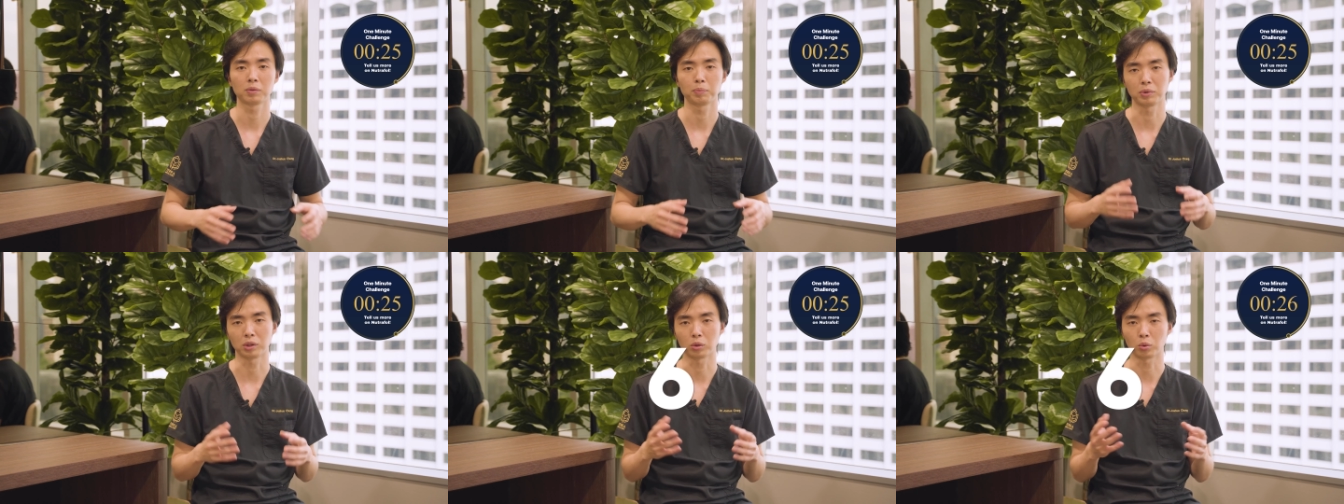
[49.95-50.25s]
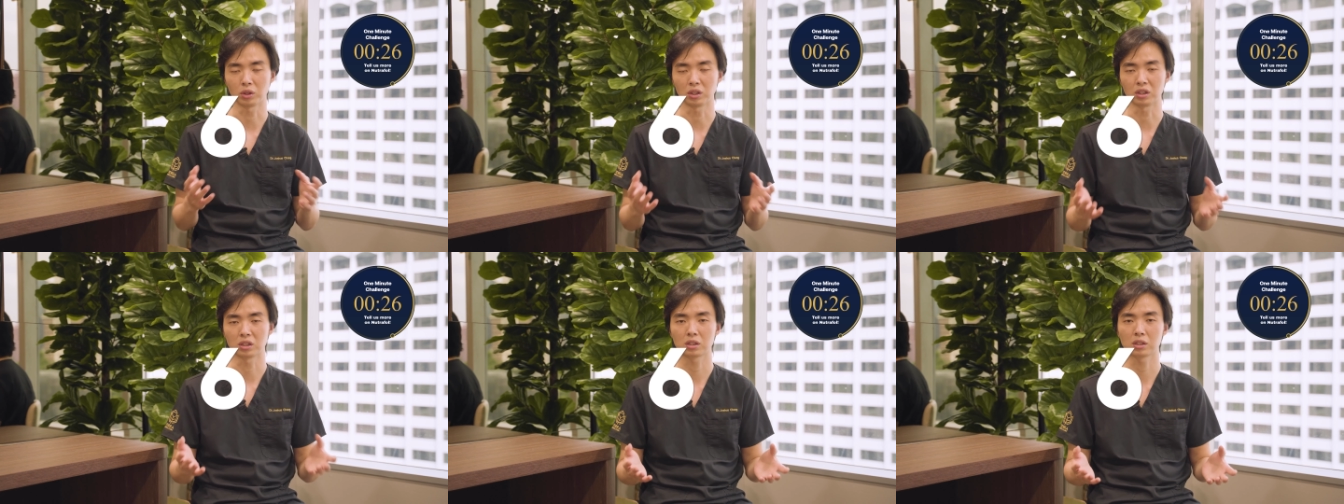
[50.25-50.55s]

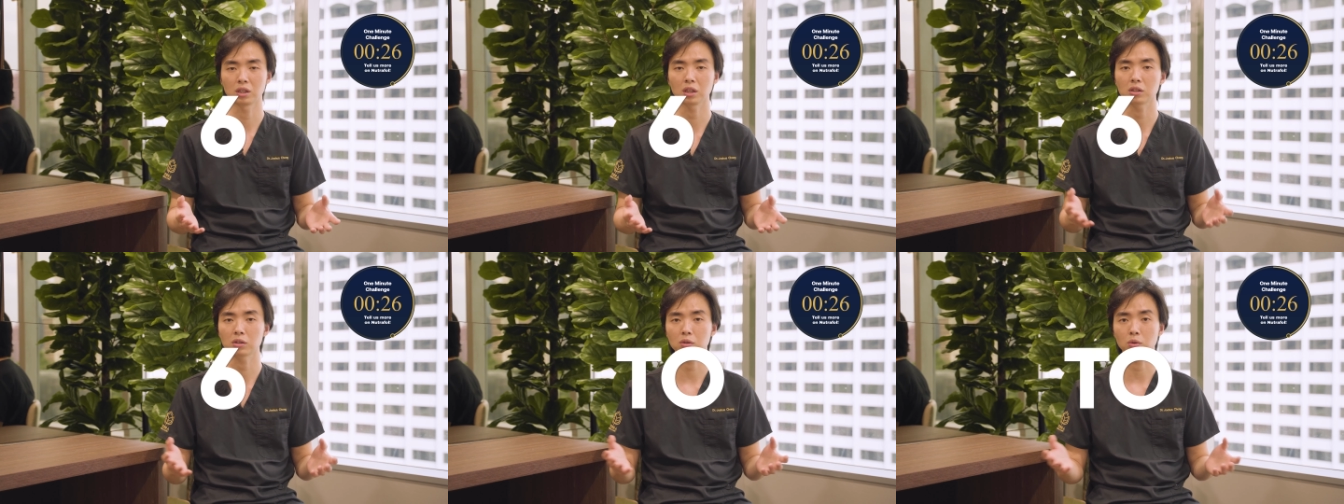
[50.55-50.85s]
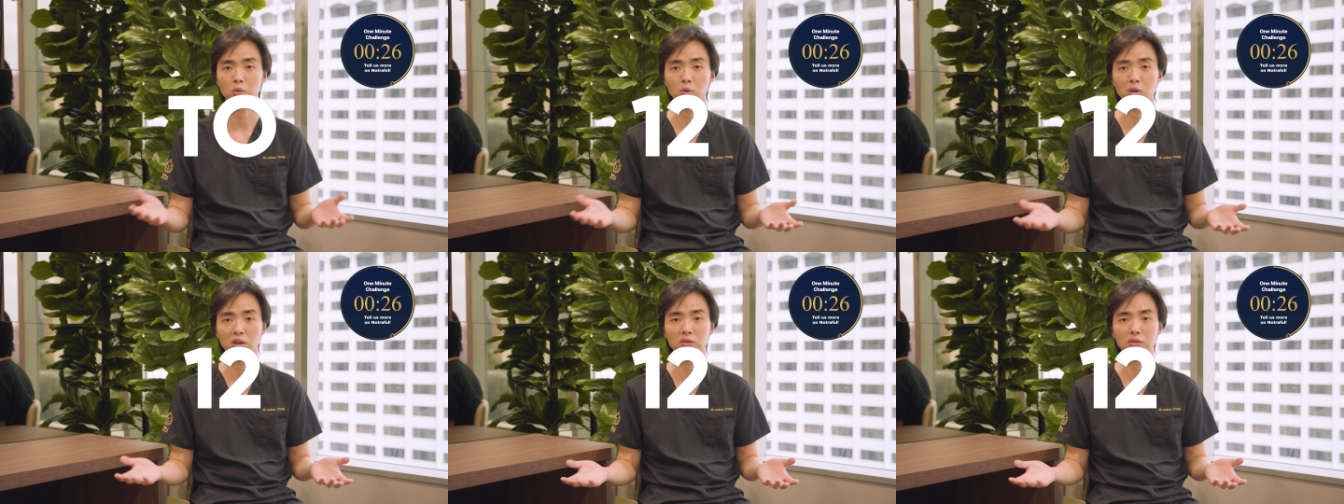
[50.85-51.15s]
Between six
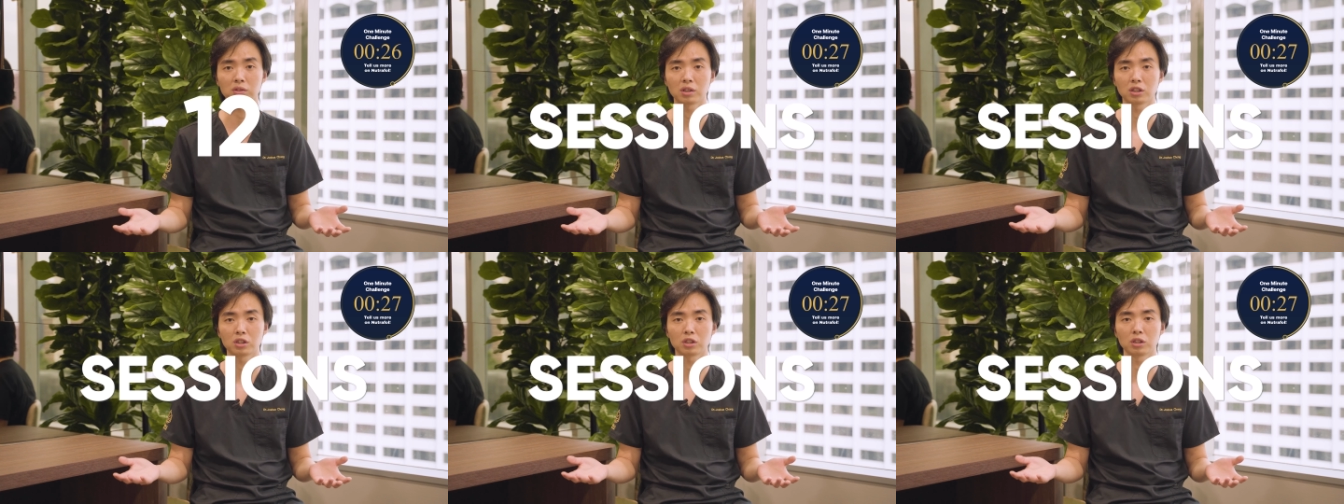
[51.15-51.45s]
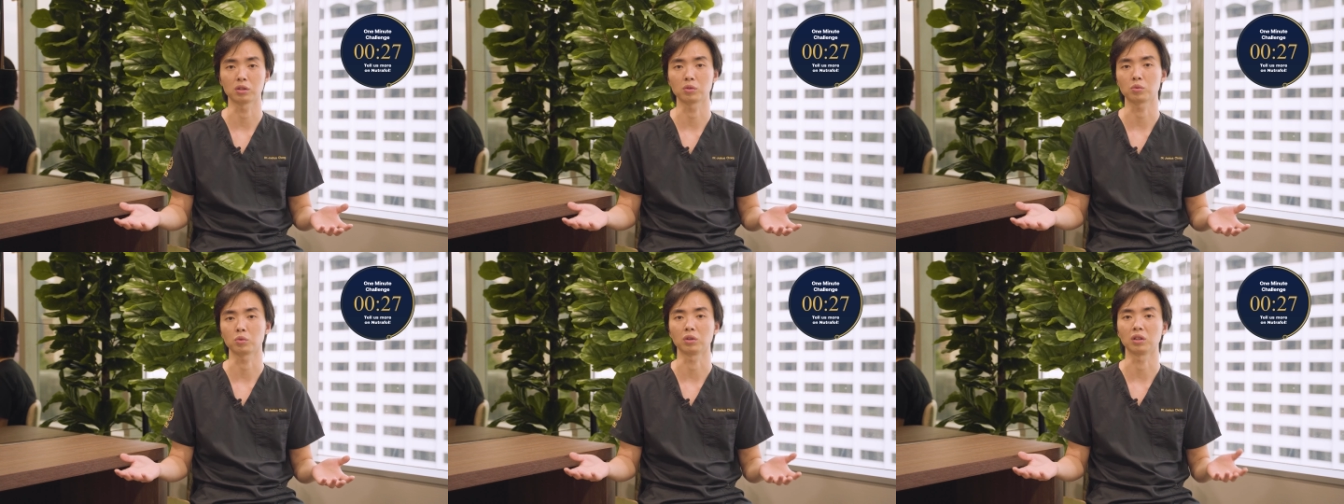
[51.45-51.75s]
to twelve
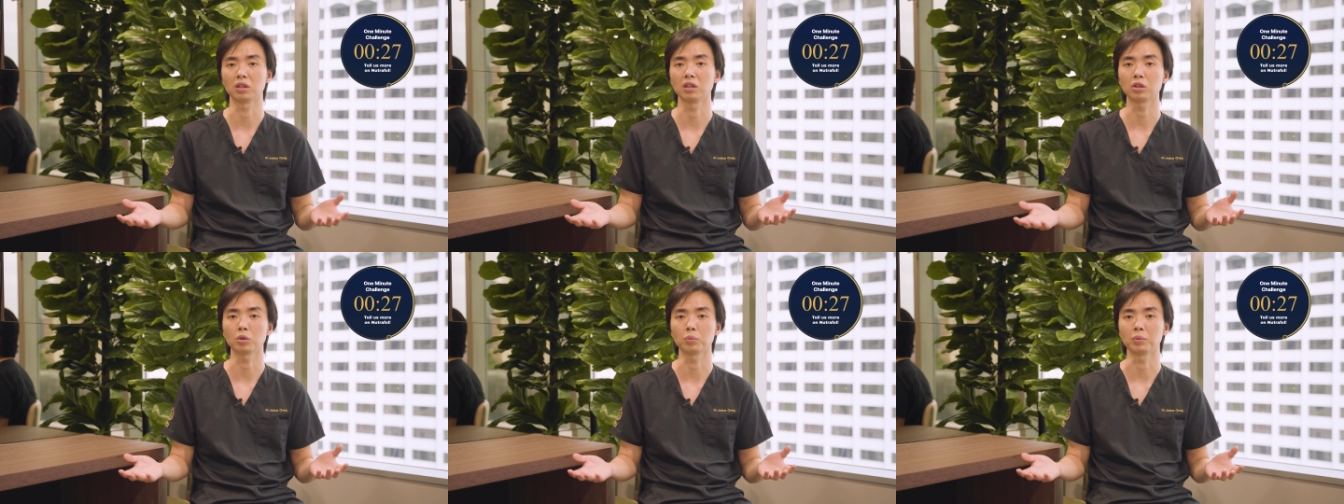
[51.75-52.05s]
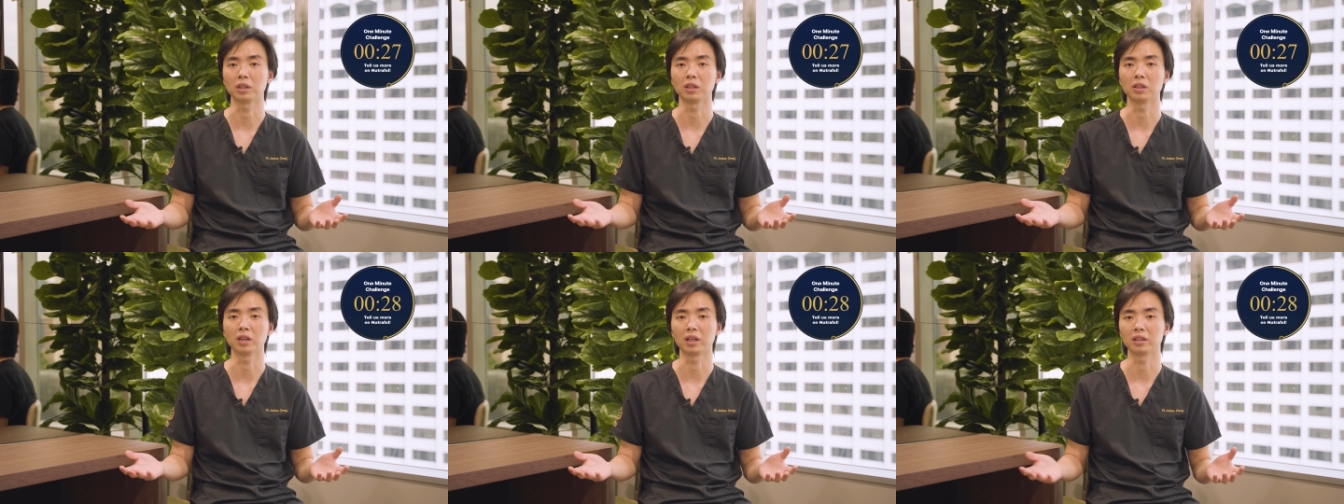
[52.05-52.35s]
sessions would need to
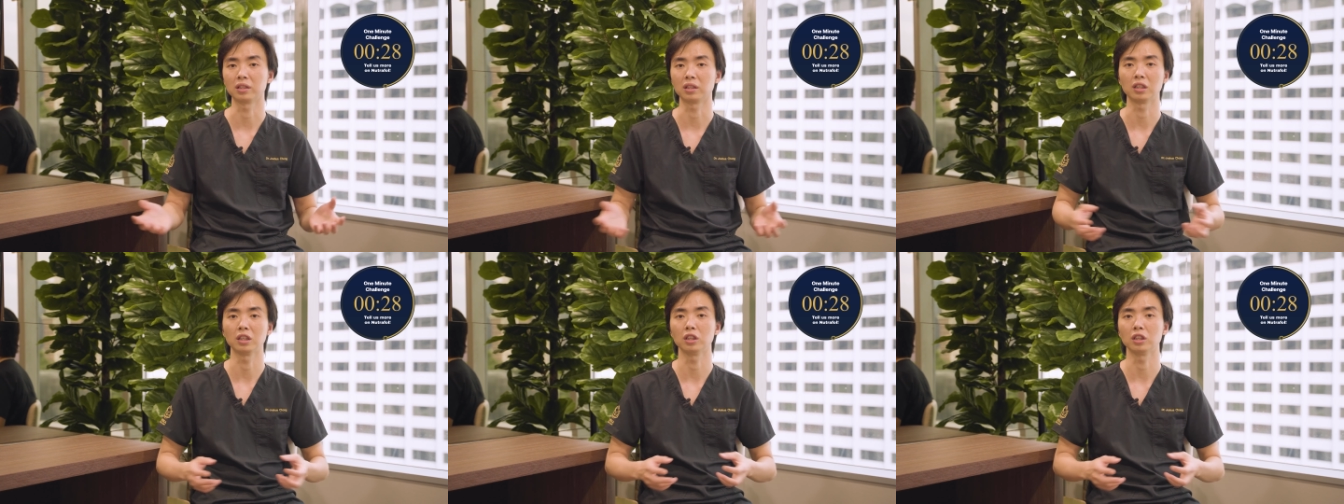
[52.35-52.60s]
be done,